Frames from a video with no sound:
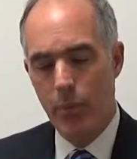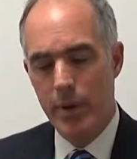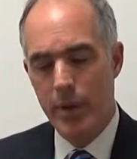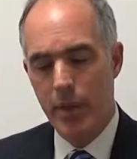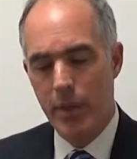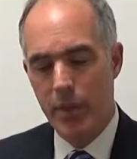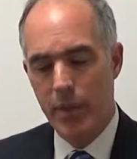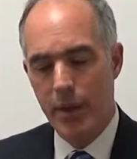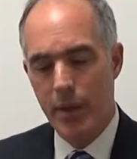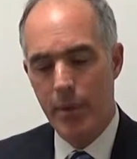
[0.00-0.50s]

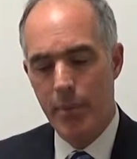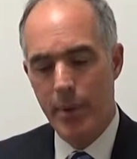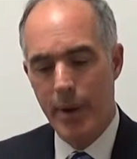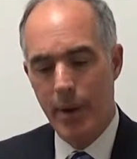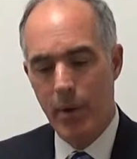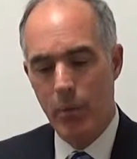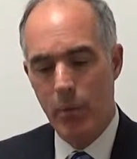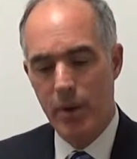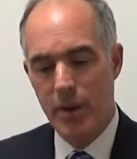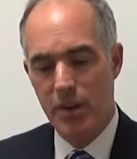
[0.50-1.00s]
when you think
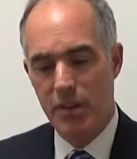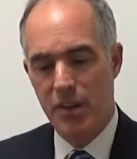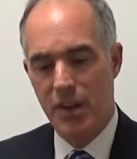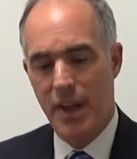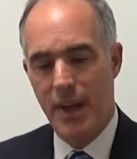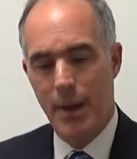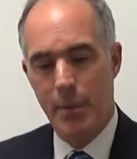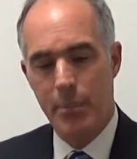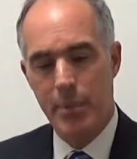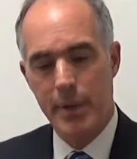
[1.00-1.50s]
about what has
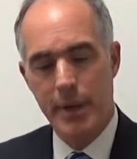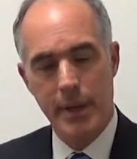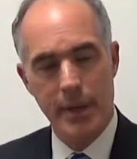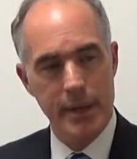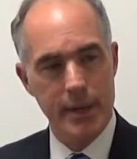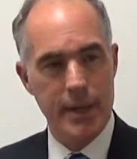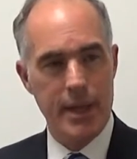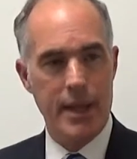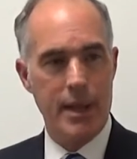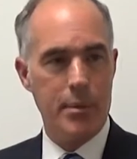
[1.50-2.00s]
happened
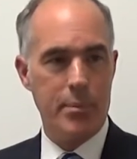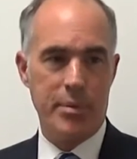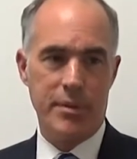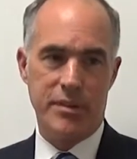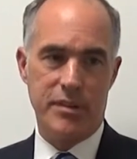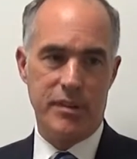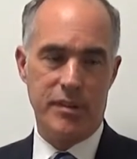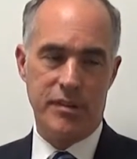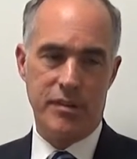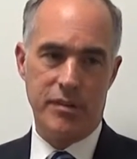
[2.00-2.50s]
on
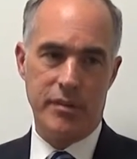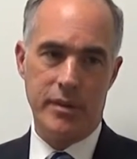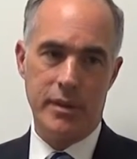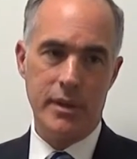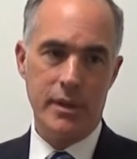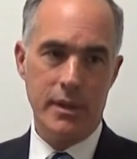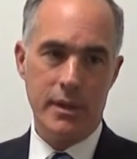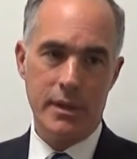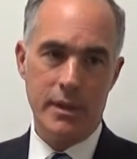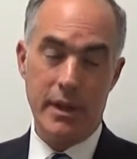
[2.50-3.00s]
campuses,
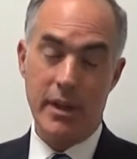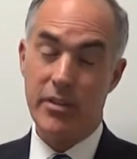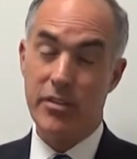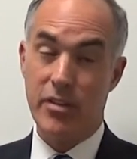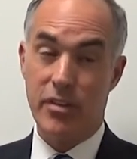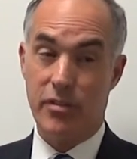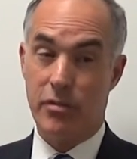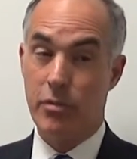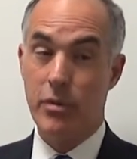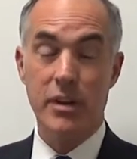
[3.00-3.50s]
not
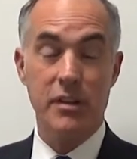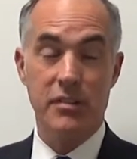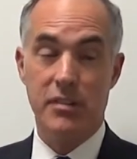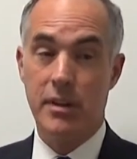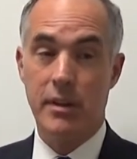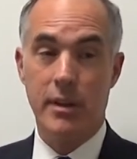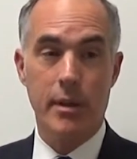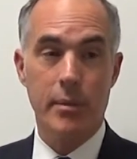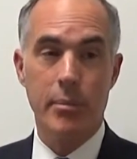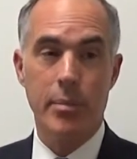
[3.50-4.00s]
just
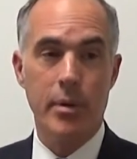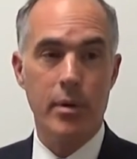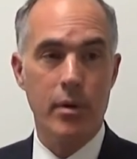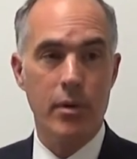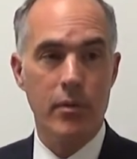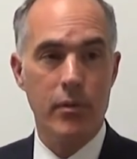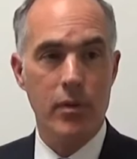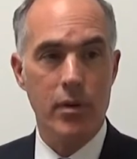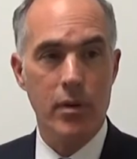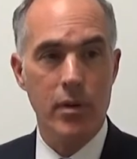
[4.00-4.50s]
recently, but
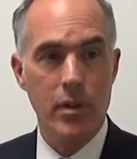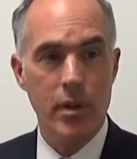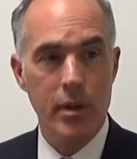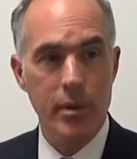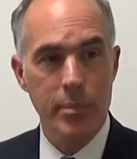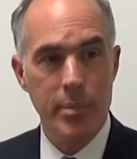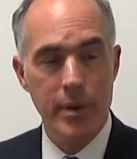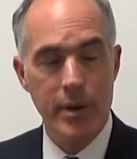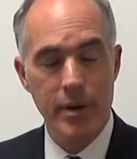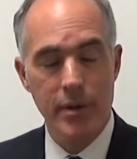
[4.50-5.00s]
over a
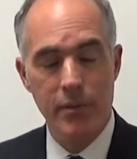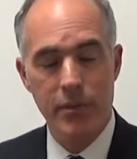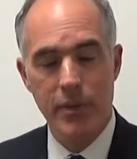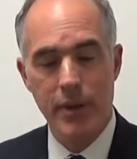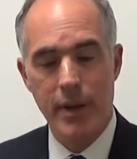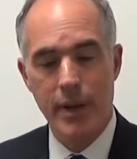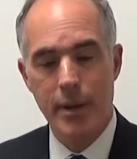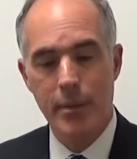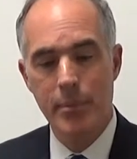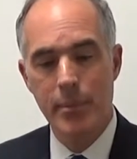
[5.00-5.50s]
long period of
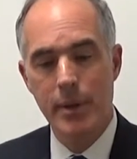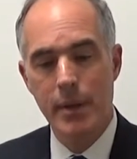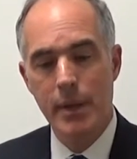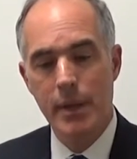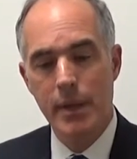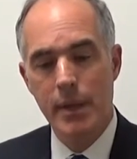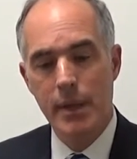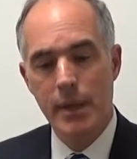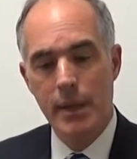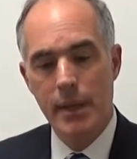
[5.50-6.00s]
time,
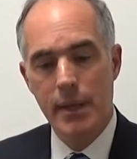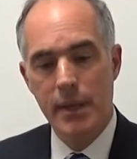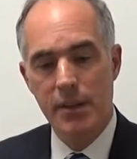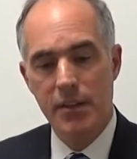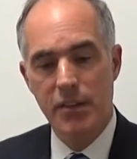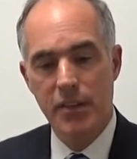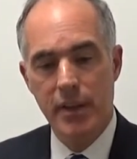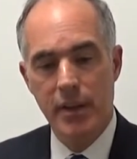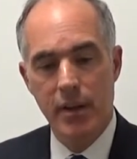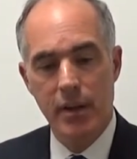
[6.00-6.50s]
yeah.
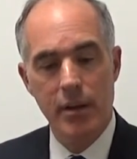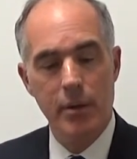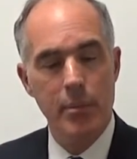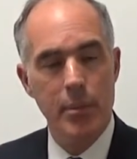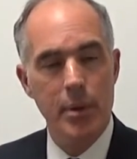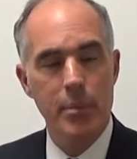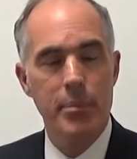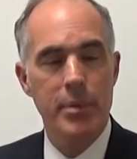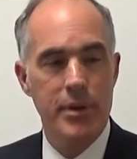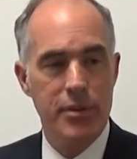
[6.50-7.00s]
it's the
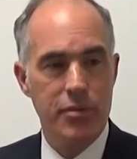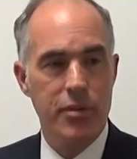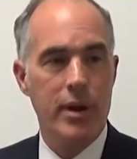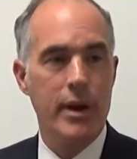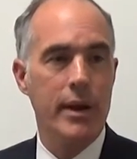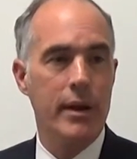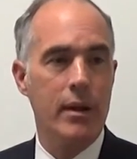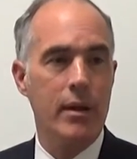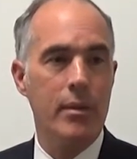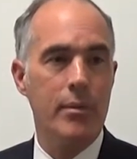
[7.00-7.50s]
ultimate
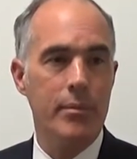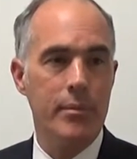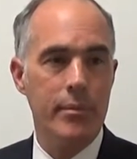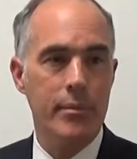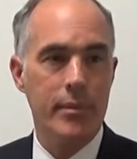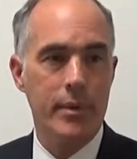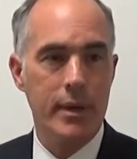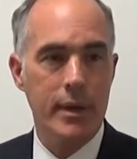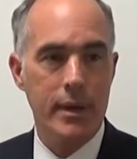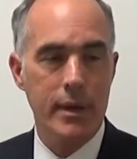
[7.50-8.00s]
betrayal
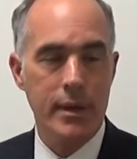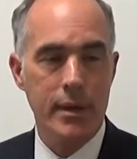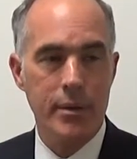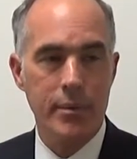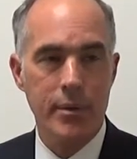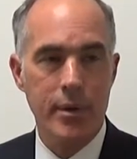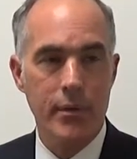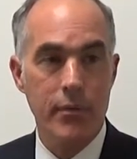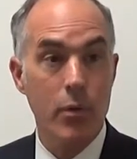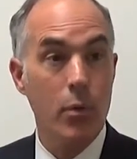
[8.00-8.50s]

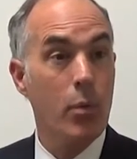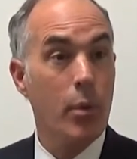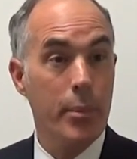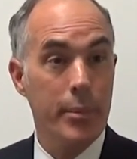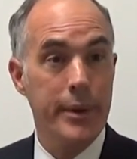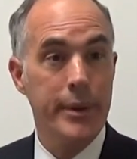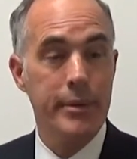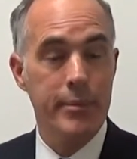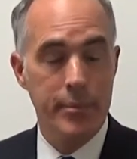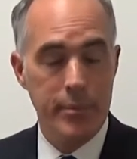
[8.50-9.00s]
of a
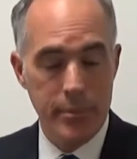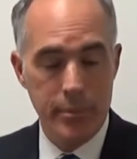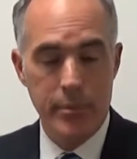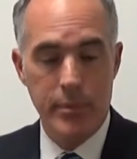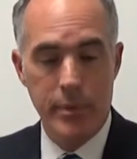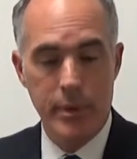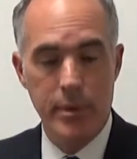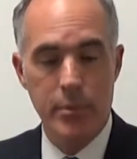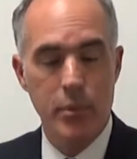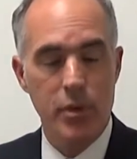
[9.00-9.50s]
woman.
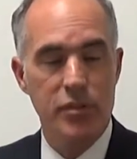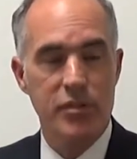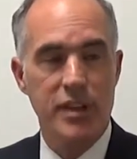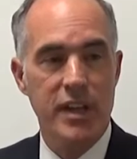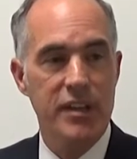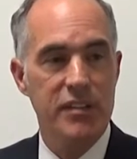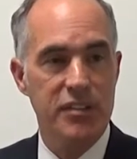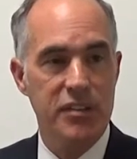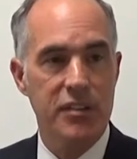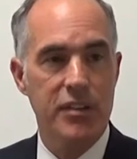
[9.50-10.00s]
In
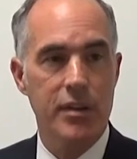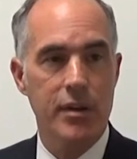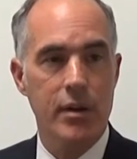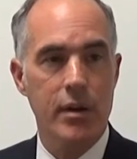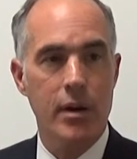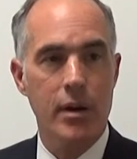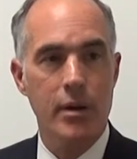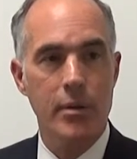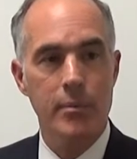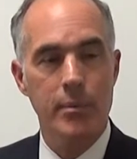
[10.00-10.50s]
most cases, they
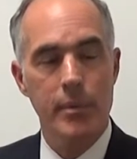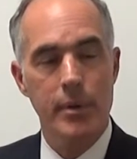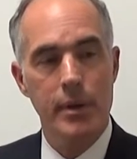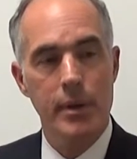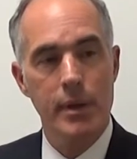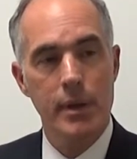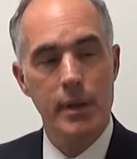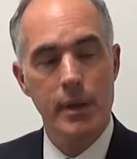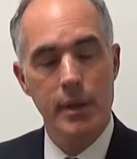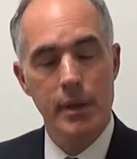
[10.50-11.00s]
are.
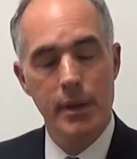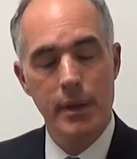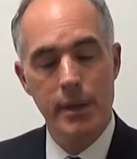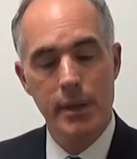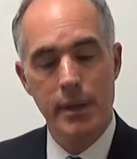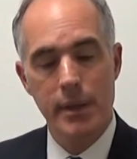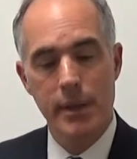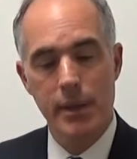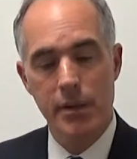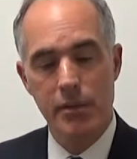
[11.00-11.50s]

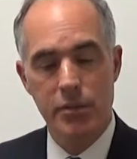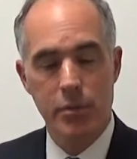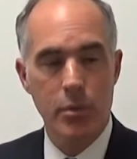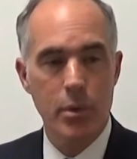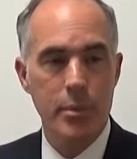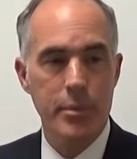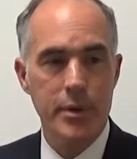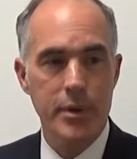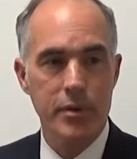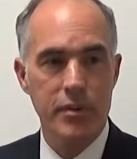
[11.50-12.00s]
It is a
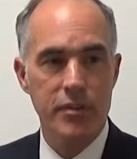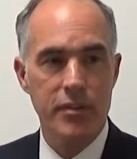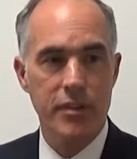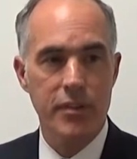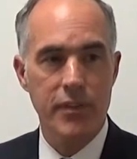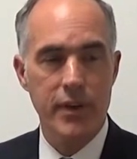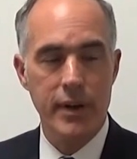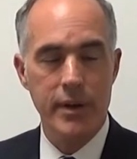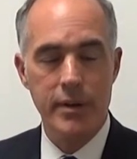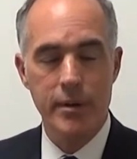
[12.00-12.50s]
woman
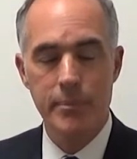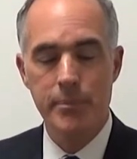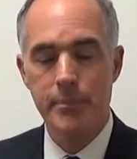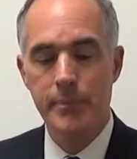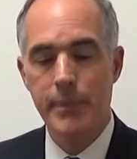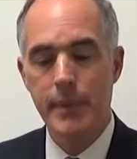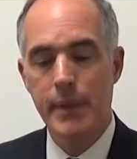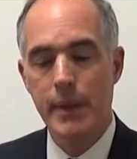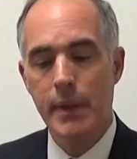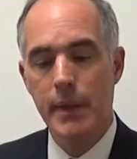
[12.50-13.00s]
who's the
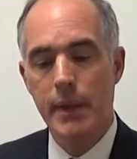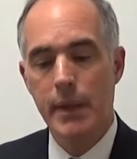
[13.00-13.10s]
victim.